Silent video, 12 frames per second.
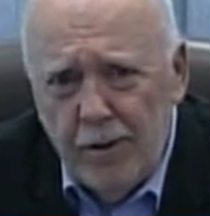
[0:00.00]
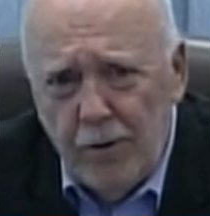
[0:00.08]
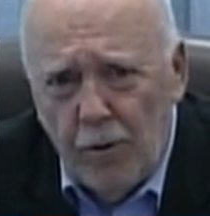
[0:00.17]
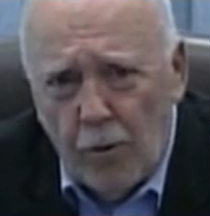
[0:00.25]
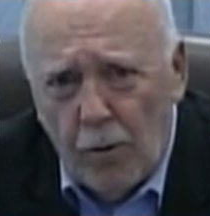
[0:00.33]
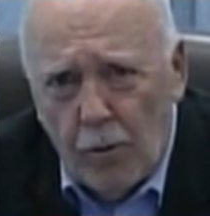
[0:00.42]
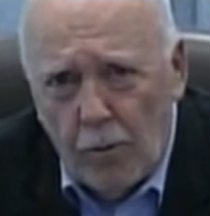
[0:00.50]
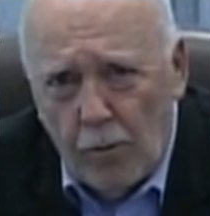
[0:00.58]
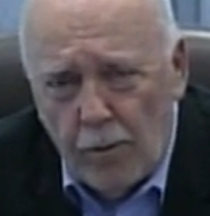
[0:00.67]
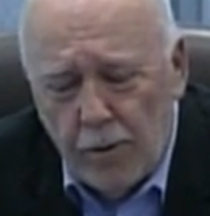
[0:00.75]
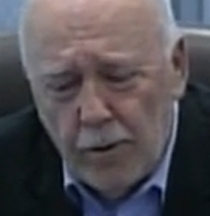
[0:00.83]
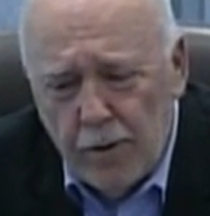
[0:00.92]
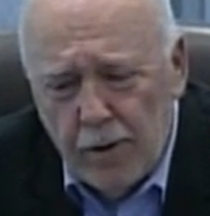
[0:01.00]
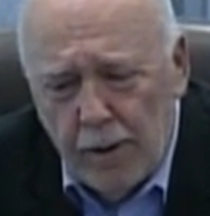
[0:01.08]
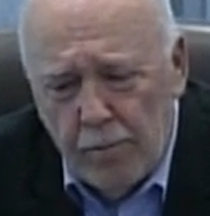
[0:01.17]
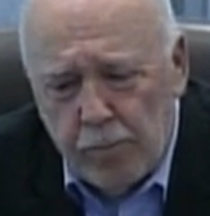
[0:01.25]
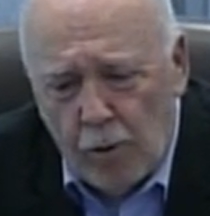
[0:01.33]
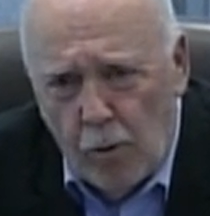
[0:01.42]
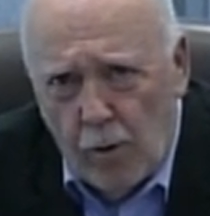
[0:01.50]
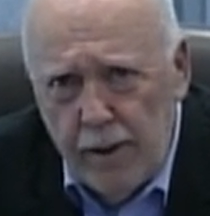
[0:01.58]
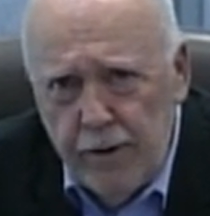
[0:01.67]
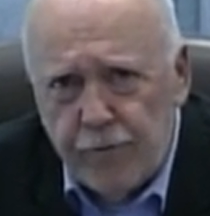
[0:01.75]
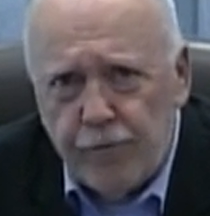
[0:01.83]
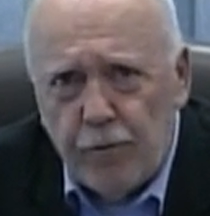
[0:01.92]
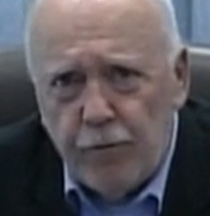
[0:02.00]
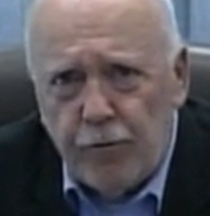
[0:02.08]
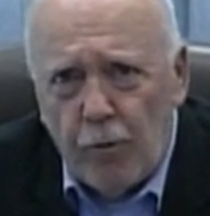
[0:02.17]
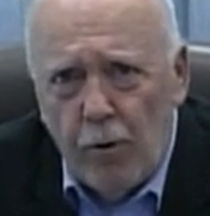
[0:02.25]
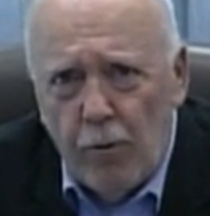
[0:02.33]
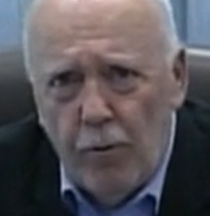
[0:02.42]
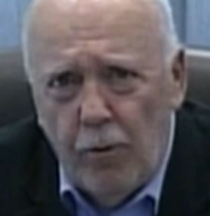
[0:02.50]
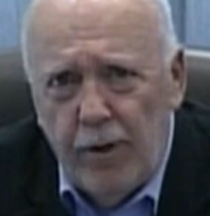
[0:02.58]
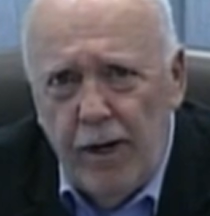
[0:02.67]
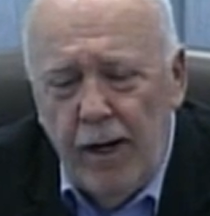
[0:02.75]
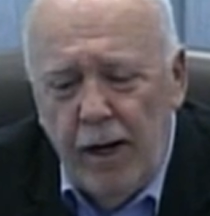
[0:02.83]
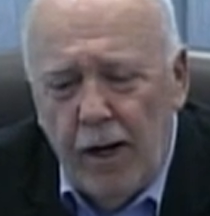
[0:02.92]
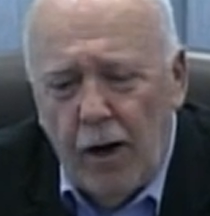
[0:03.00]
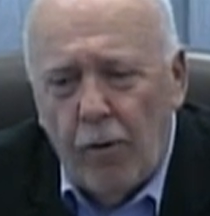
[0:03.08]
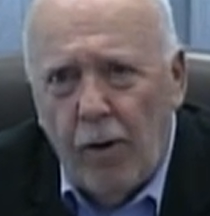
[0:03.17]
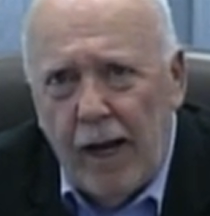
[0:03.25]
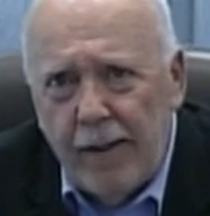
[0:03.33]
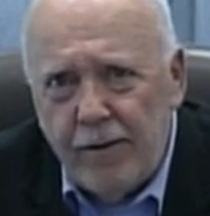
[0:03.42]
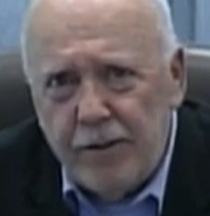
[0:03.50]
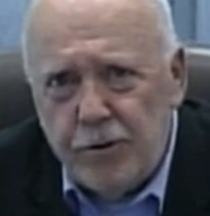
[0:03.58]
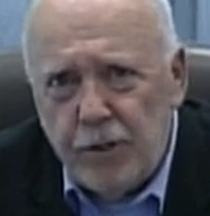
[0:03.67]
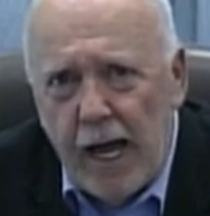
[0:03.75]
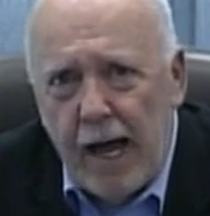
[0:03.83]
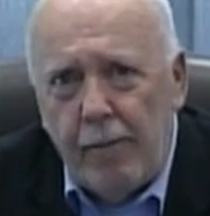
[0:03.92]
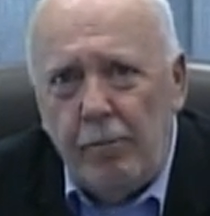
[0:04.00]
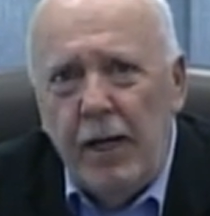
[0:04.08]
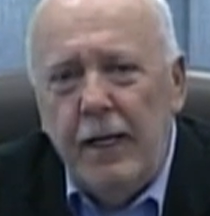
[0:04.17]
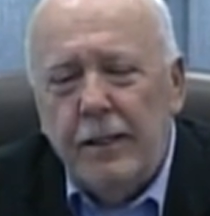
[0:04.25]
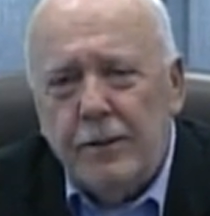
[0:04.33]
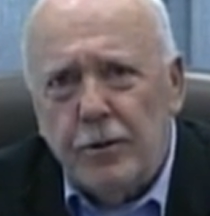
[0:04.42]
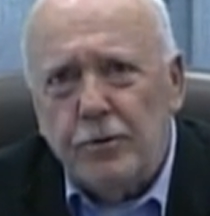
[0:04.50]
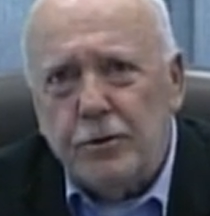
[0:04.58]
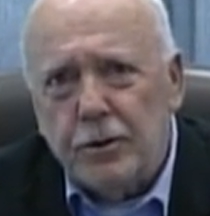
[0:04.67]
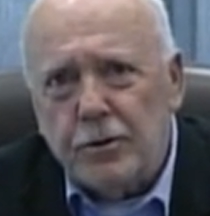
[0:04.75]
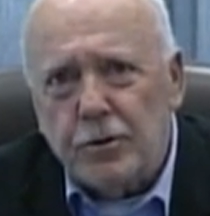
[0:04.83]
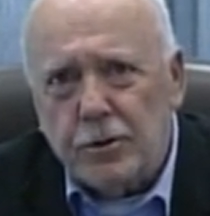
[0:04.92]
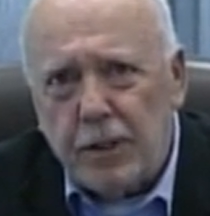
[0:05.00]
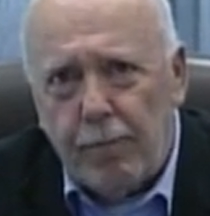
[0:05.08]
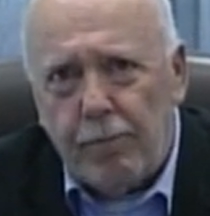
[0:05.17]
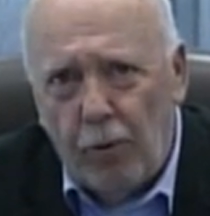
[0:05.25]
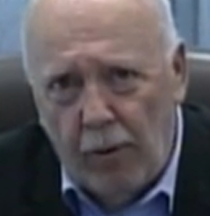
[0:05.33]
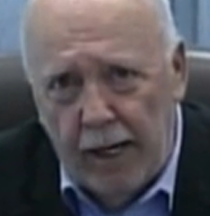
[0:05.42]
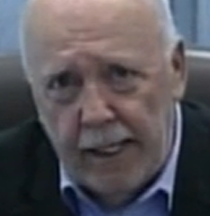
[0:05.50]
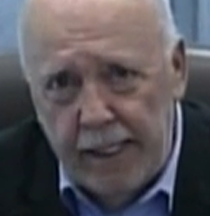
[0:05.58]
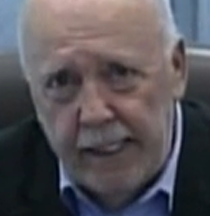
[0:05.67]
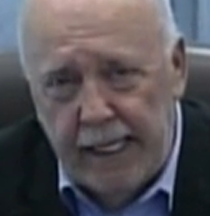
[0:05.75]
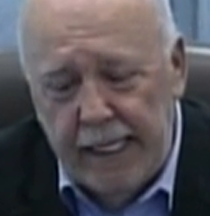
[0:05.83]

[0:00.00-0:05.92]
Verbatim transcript: your employees for Shorewood are on the job. They're just separated.